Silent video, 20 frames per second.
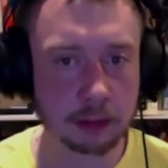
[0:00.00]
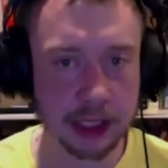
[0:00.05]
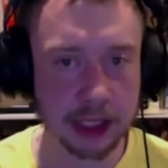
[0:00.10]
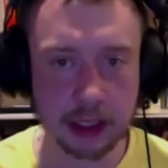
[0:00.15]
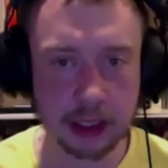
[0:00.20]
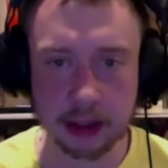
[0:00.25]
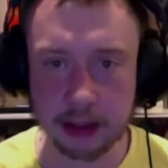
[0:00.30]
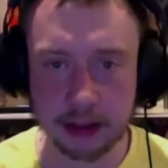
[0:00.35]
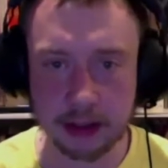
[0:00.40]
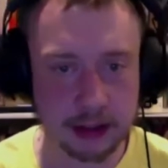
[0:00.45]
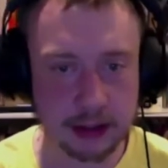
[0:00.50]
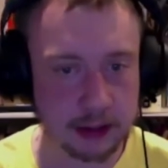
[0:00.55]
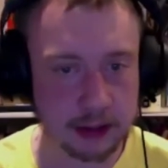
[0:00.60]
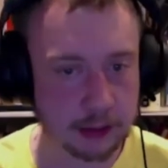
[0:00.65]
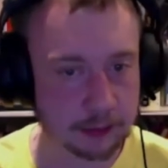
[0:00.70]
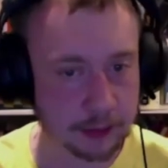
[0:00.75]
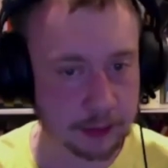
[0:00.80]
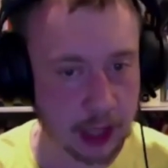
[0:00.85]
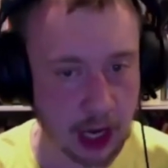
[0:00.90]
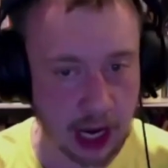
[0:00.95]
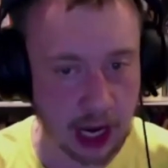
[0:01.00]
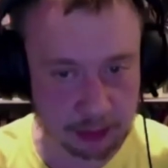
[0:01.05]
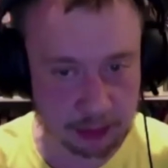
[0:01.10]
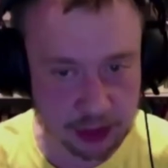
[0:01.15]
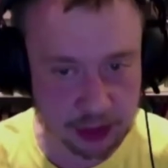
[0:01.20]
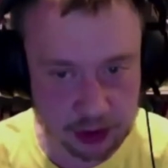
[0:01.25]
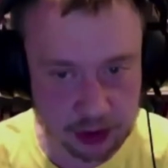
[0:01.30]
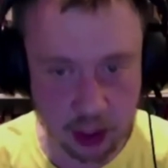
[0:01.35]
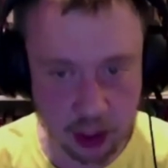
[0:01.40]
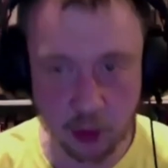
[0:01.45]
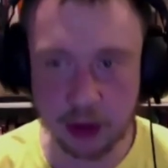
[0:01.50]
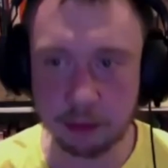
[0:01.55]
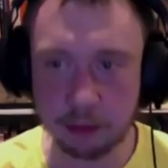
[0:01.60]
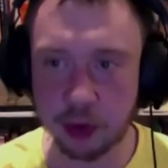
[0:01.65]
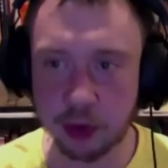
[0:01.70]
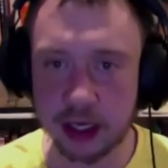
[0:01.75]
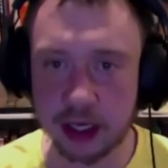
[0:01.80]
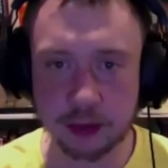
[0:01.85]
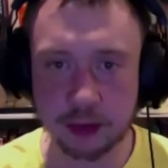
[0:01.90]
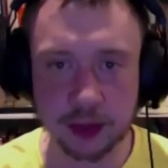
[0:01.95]
because I am so
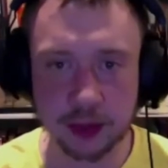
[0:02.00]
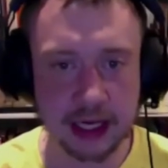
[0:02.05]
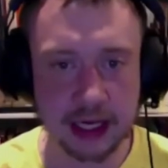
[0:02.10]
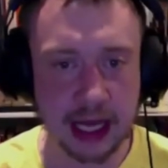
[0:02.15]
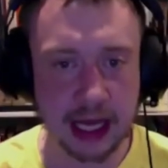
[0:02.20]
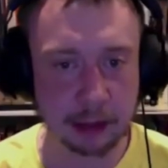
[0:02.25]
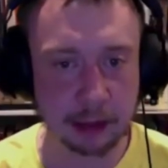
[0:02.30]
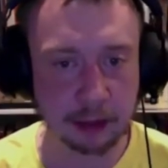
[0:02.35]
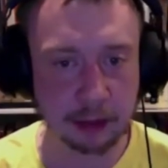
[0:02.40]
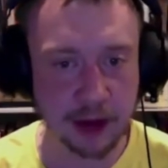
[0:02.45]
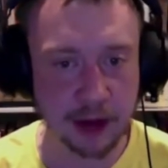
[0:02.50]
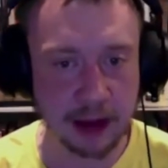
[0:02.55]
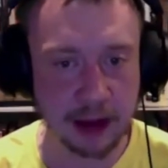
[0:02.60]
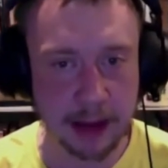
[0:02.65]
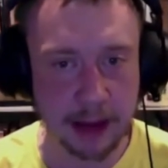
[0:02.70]
impressed with the caliber of our